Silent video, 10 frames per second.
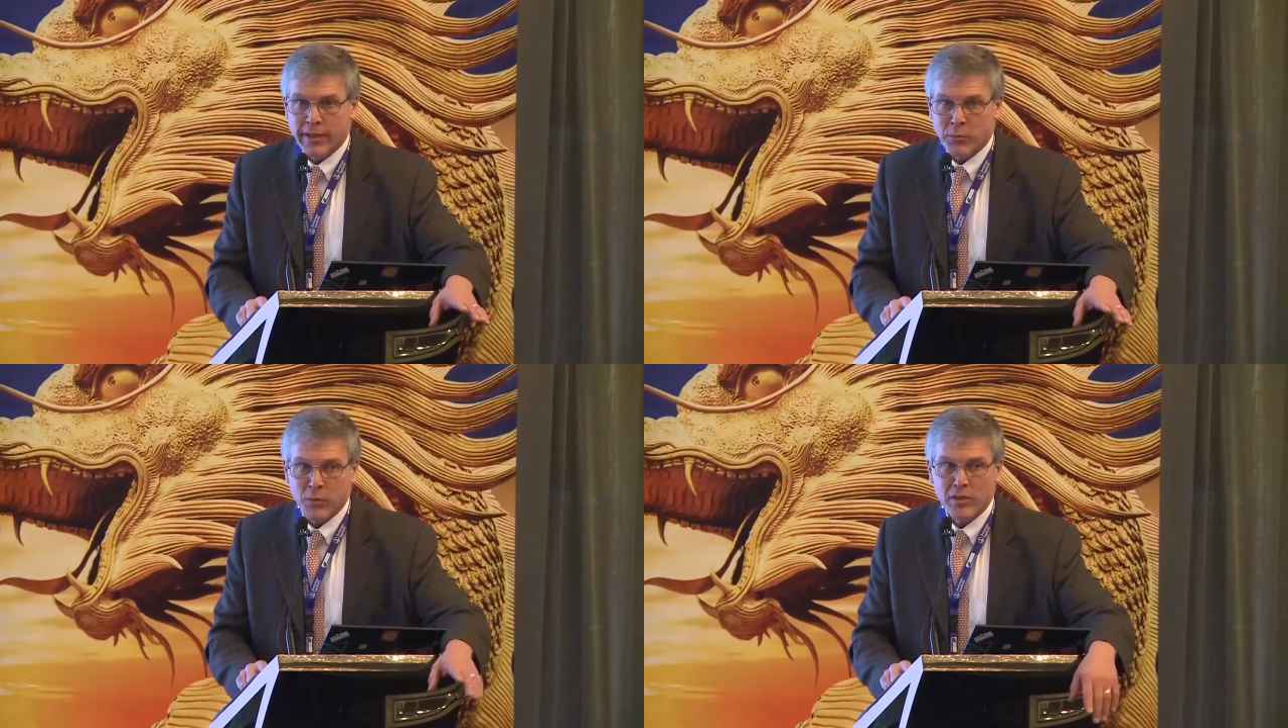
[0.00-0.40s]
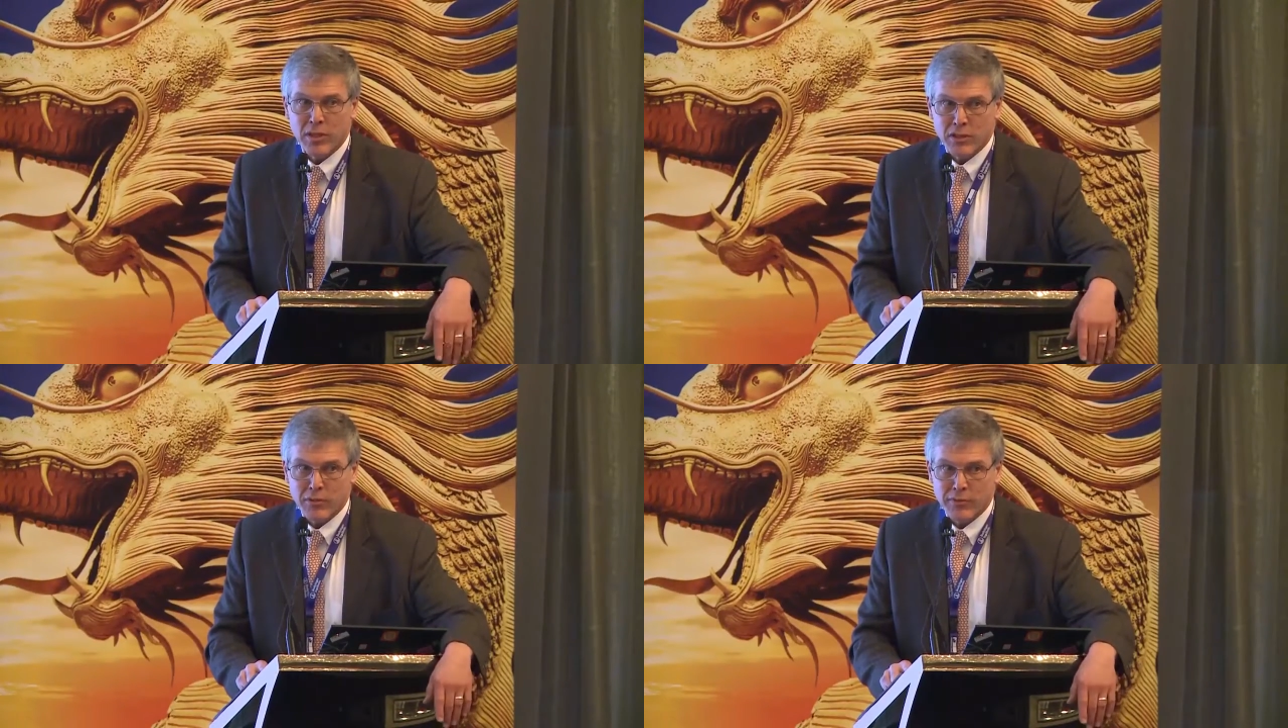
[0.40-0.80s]
and the
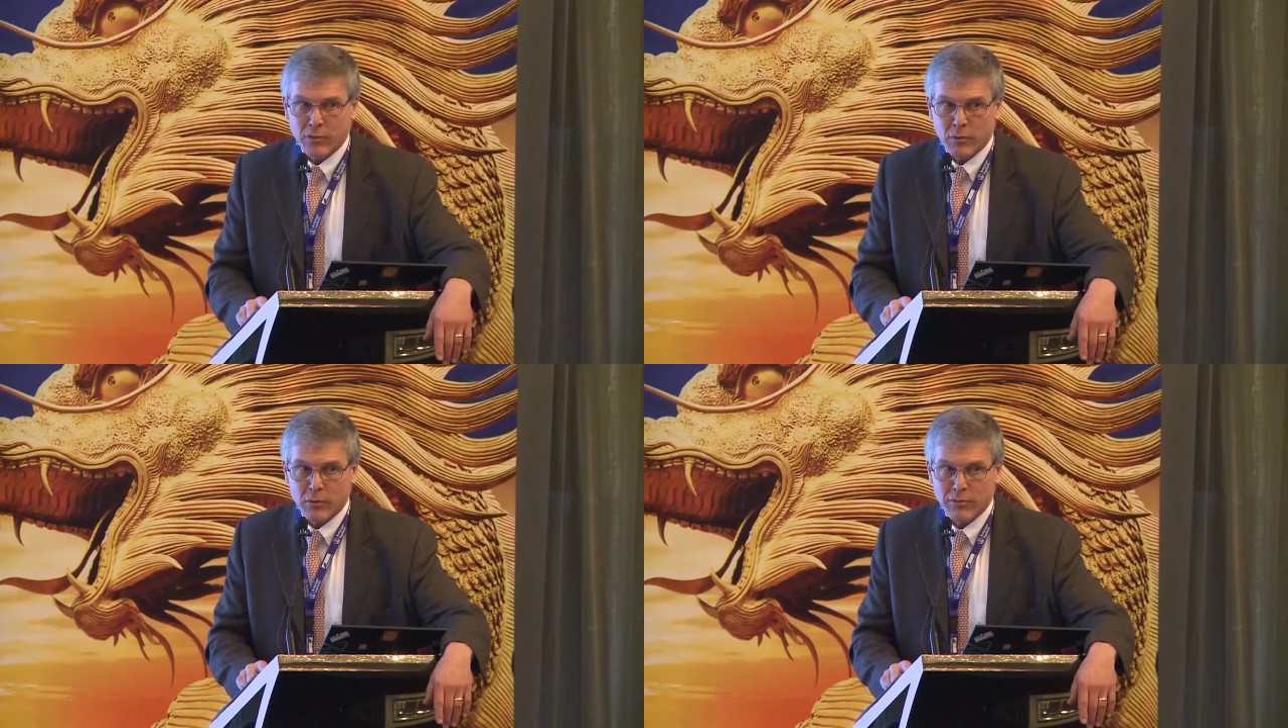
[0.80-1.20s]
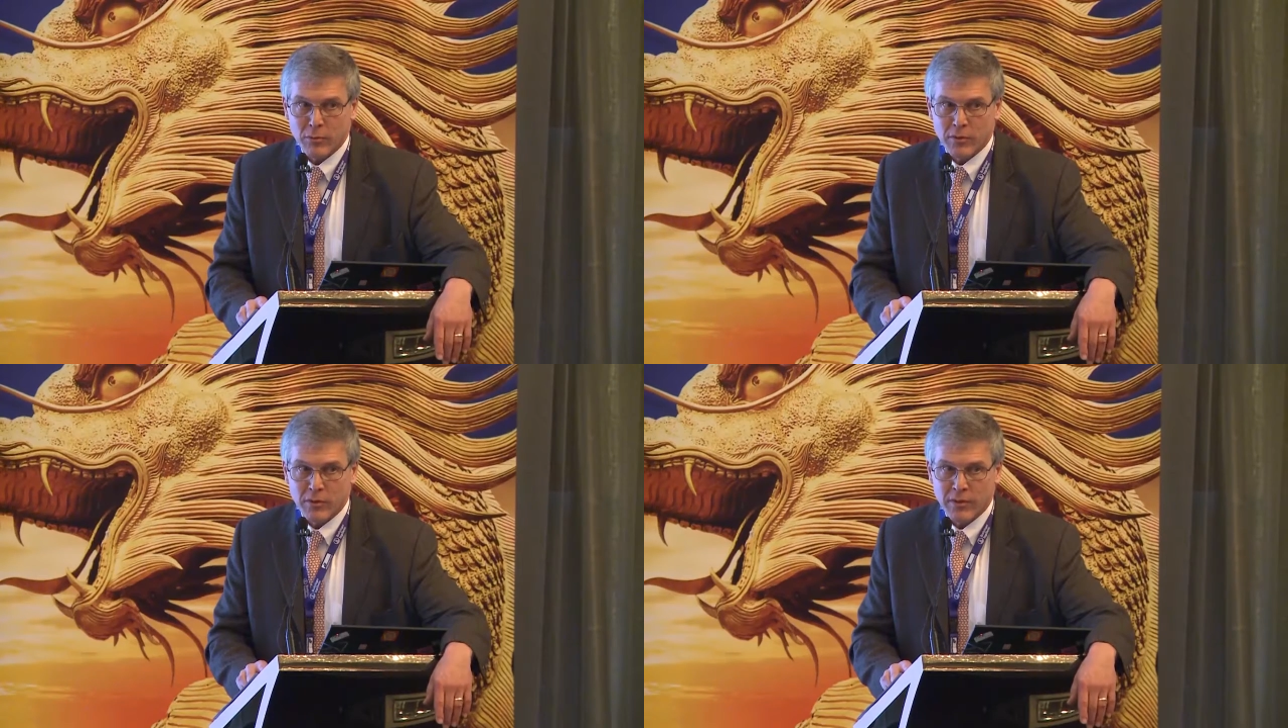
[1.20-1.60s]
potential for oral
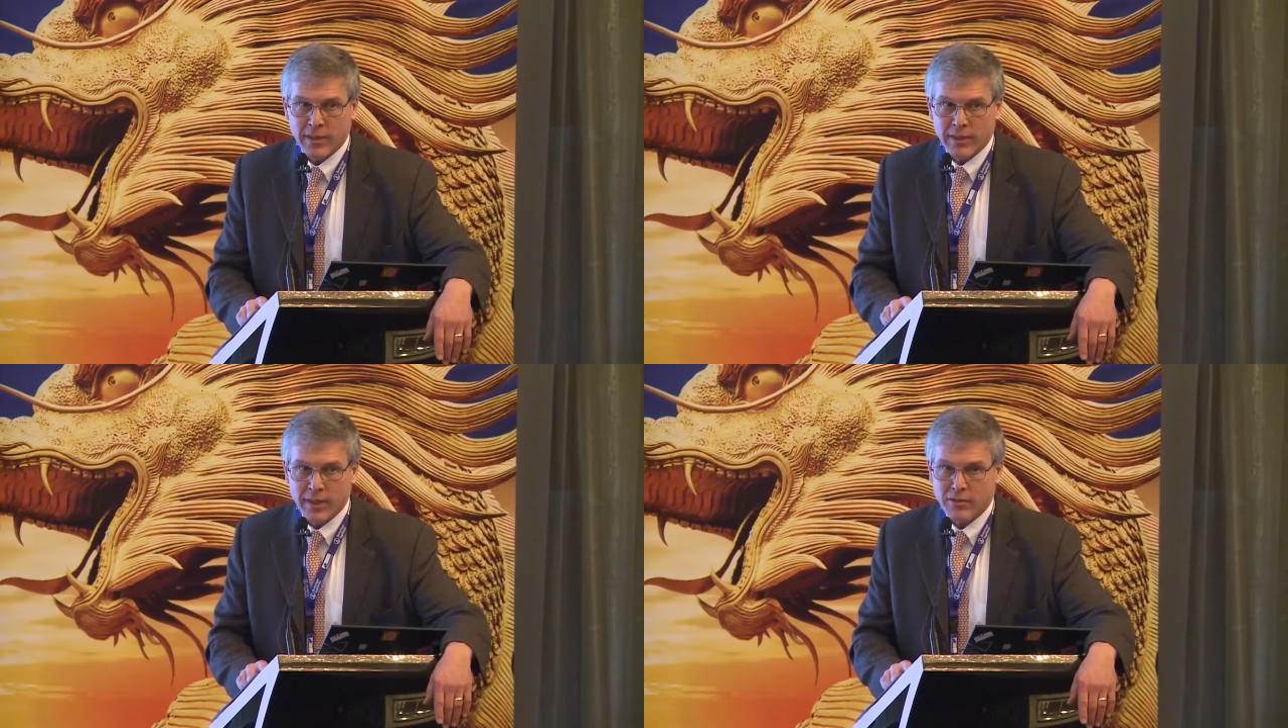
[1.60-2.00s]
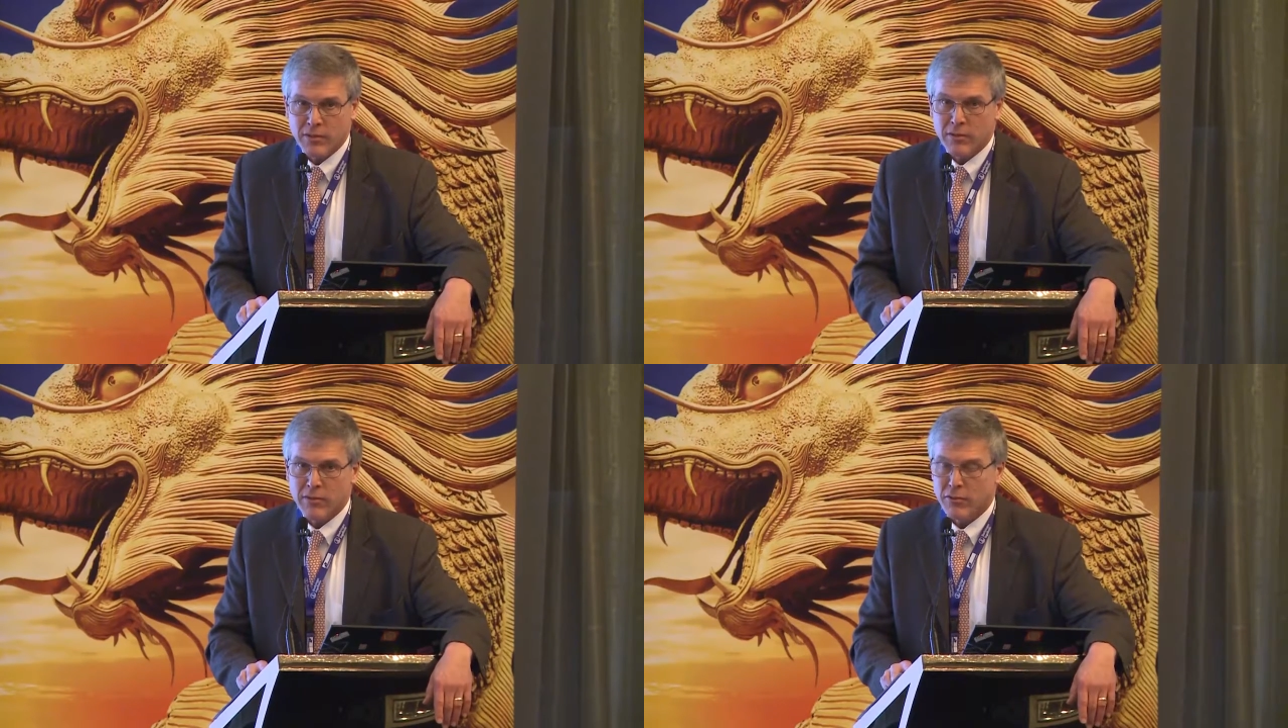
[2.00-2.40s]
fluid diagnostics in